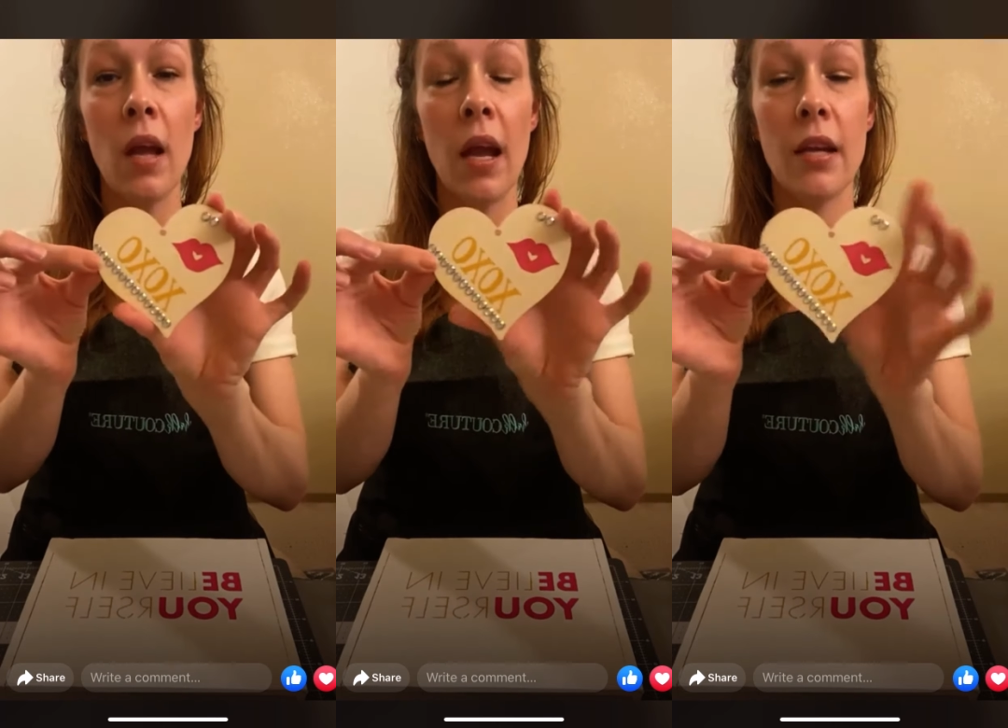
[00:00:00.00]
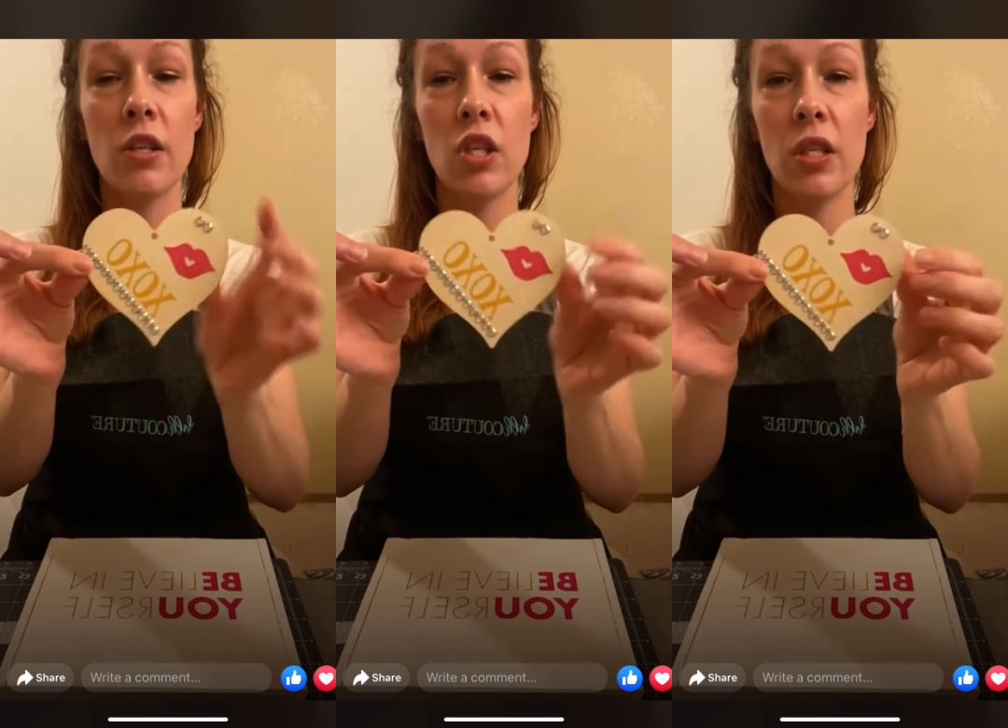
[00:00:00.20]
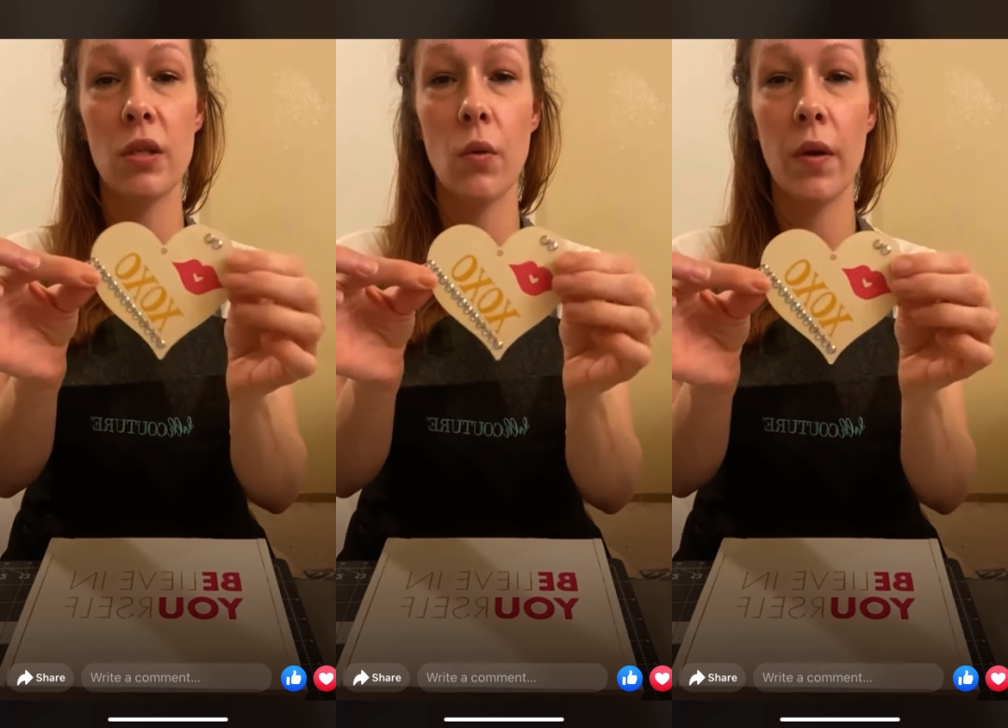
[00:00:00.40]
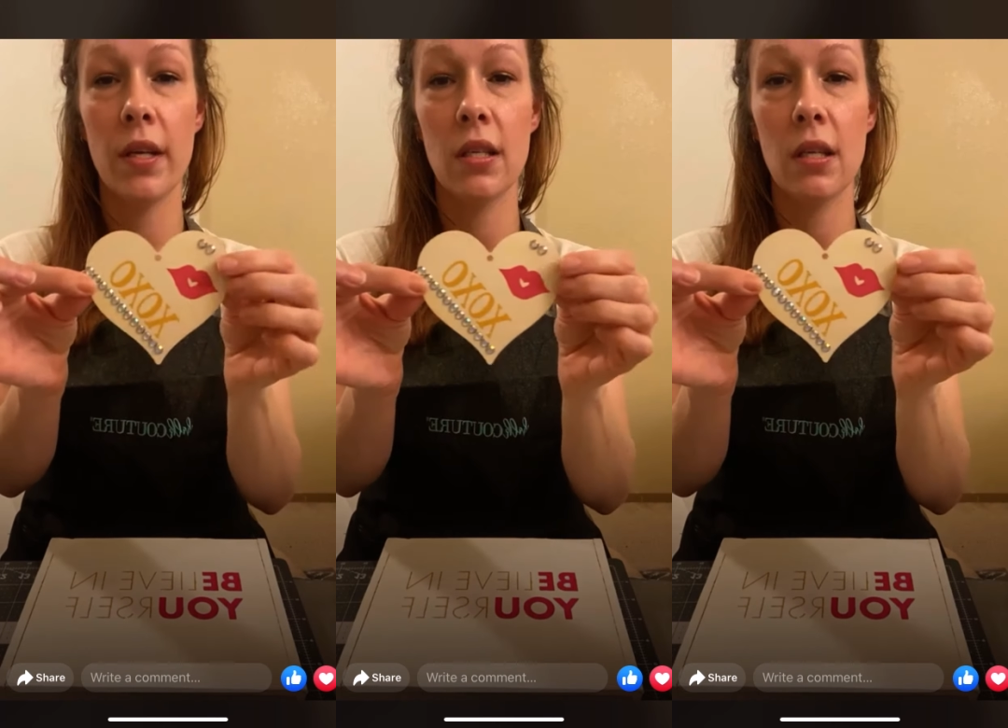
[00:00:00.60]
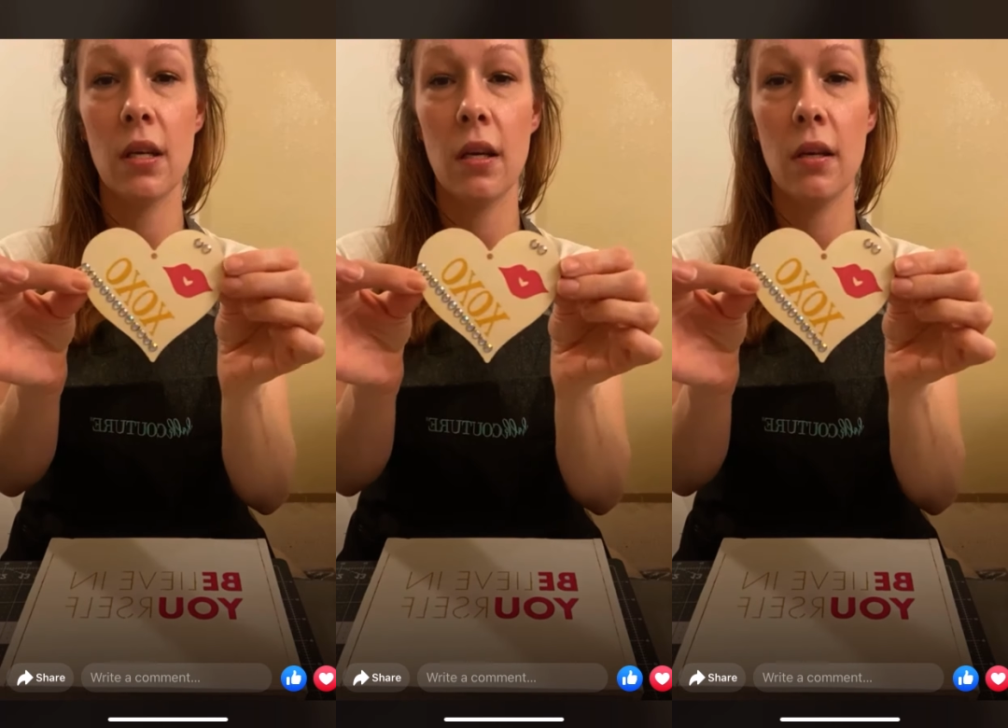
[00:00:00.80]
and she's going
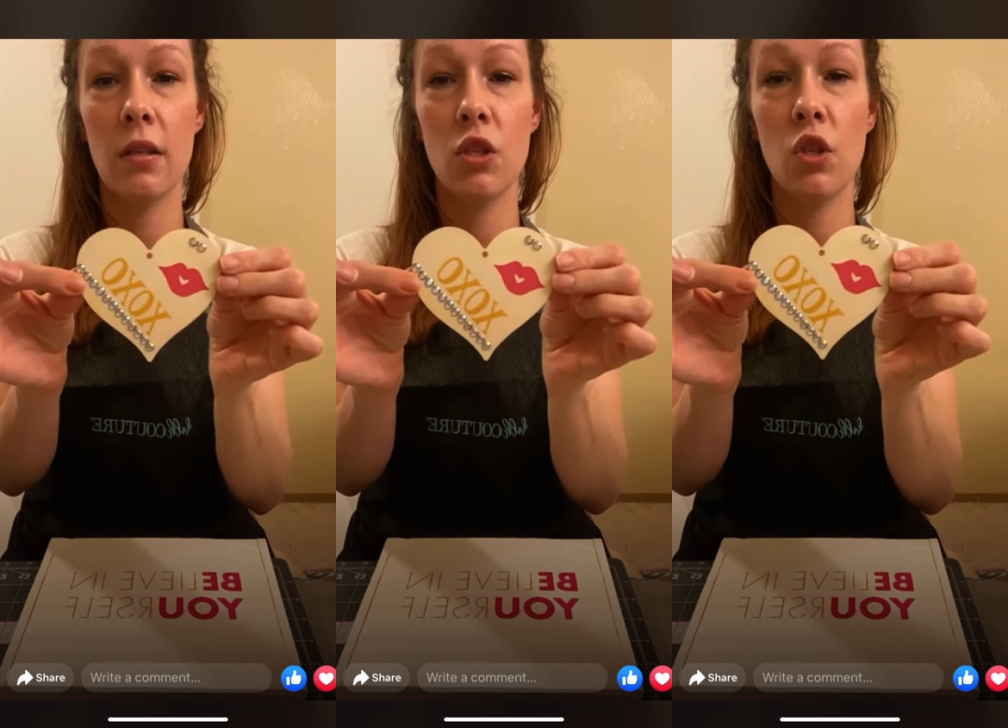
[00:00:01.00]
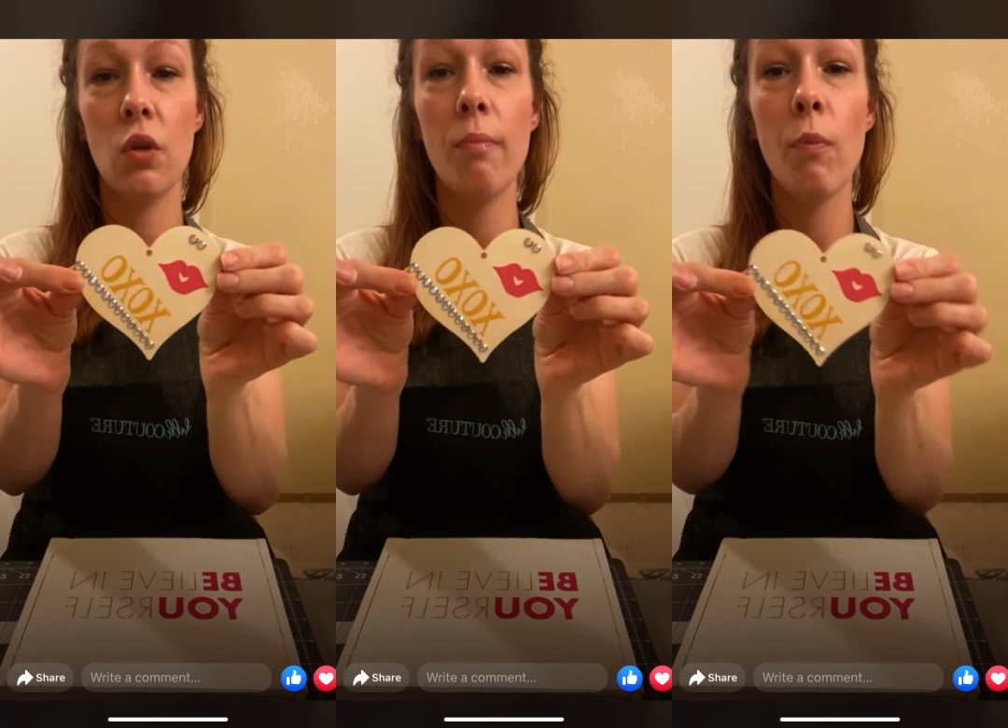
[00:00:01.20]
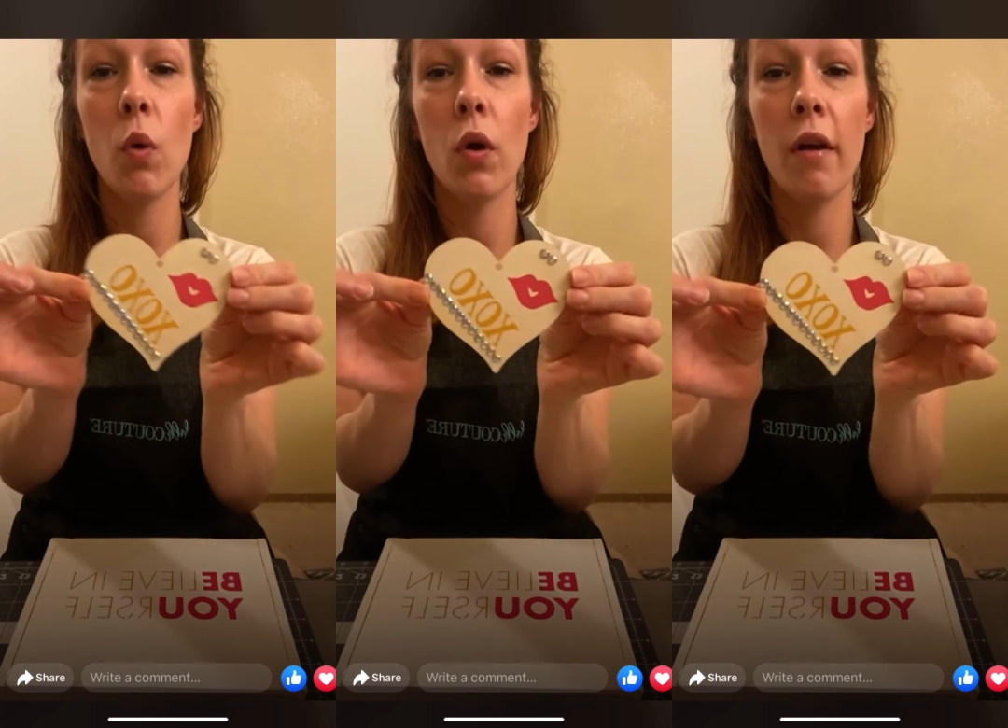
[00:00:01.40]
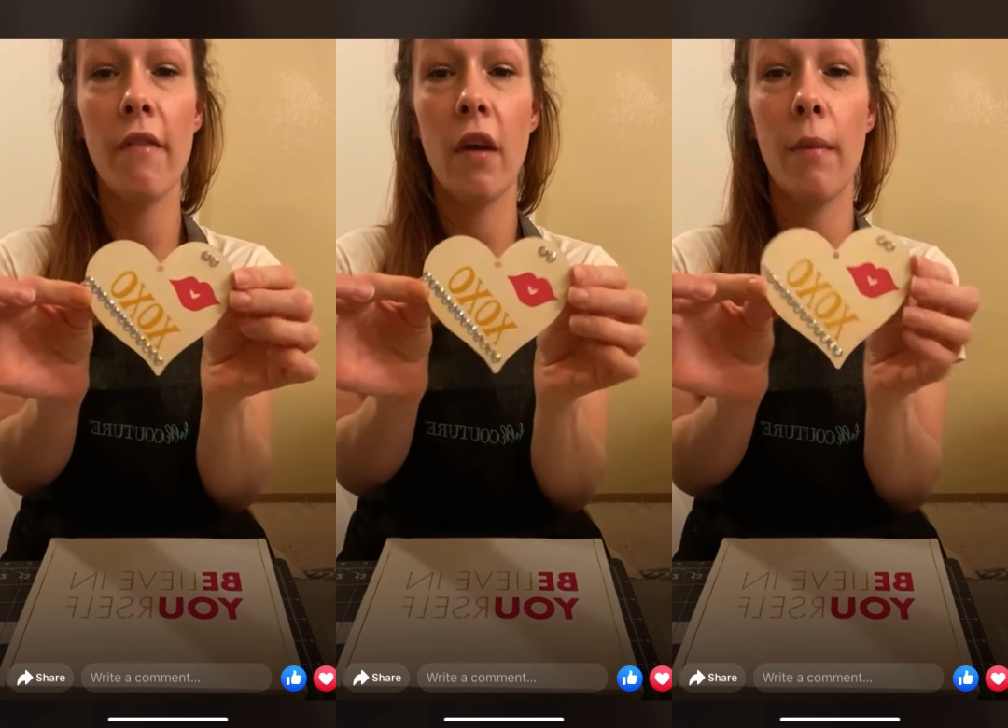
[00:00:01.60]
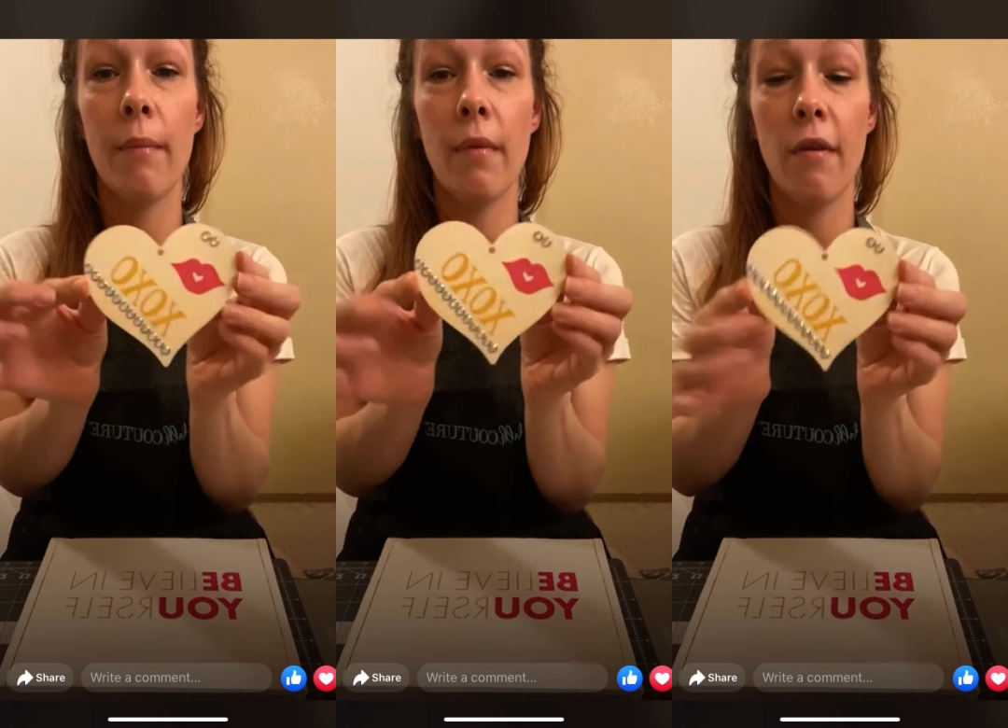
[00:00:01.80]
to do more of
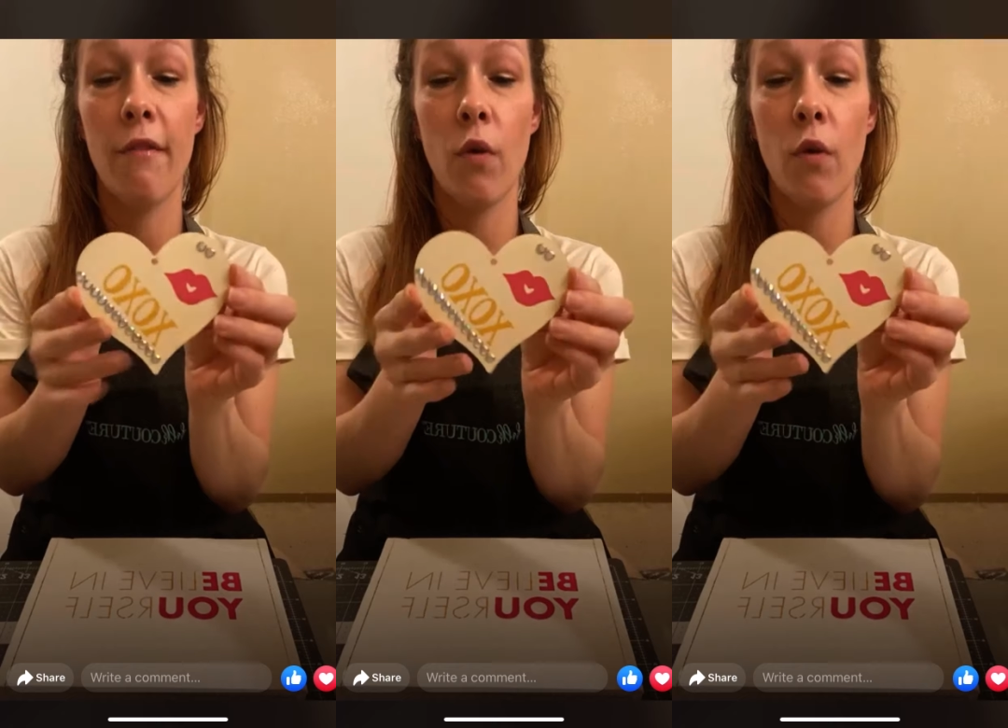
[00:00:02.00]
them